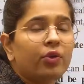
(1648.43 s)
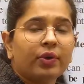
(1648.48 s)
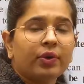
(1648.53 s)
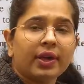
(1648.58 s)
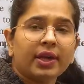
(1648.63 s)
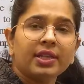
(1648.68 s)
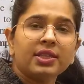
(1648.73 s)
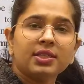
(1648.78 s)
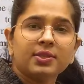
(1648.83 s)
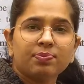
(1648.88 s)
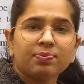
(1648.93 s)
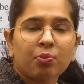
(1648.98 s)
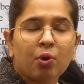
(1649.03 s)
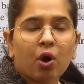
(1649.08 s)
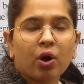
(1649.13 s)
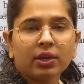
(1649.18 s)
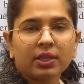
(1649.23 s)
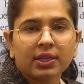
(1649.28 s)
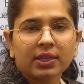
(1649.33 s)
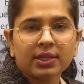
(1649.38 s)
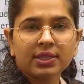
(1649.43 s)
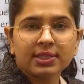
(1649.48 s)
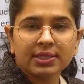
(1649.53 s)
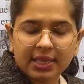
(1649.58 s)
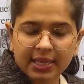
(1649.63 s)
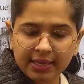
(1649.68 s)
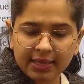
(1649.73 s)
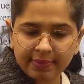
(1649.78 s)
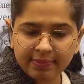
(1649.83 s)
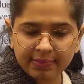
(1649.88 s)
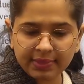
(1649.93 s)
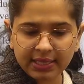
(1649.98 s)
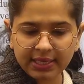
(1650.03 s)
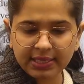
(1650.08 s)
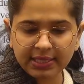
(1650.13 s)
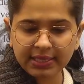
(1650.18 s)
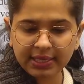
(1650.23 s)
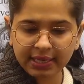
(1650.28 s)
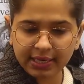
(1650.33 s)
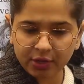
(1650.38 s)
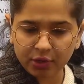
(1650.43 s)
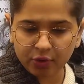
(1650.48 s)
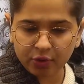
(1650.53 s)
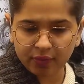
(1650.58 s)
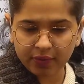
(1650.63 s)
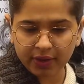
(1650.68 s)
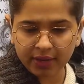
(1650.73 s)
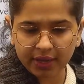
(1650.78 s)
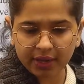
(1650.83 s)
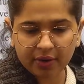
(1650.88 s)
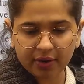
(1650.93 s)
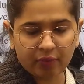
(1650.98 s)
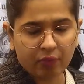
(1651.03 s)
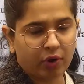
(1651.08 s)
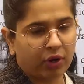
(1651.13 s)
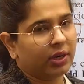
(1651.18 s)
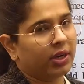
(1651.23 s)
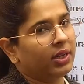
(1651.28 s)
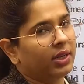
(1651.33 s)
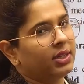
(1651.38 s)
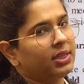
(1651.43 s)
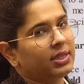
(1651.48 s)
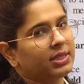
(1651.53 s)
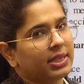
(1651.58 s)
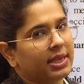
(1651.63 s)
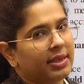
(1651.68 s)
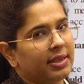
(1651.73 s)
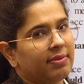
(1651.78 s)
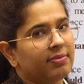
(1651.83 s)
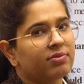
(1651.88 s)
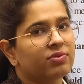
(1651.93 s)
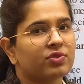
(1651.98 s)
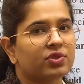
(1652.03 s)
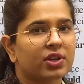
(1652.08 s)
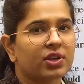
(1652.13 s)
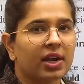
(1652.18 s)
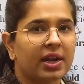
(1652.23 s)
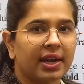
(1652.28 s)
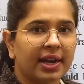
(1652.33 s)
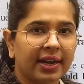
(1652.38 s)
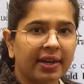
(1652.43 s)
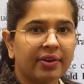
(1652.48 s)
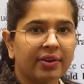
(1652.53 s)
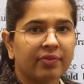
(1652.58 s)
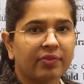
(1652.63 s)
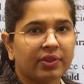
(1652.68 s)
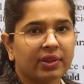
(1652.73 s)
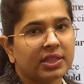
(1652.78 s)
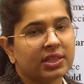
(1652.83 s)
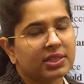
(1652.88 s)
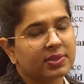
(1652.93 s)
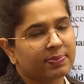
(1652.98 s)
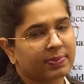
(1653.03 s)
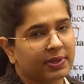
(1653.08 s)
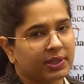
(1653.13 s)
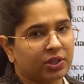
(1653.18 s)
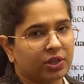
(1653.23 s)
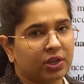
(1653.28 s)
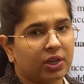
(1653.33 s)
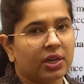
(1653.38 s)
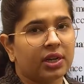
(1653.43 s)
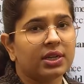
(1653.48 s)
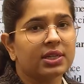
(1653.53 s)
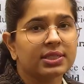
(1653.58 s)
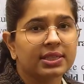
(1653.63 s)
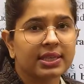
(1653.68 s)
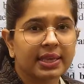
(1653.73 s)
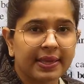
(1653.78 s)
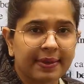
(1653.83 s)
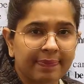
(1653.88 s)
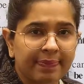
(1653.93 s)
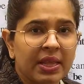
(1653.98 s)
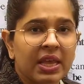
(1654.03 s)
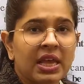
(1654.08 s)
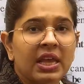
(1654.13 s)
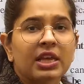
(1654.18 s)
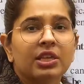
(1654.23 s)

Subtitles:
you can spot the schemes easily over here. What are the schemes which are linked with this particular scheme?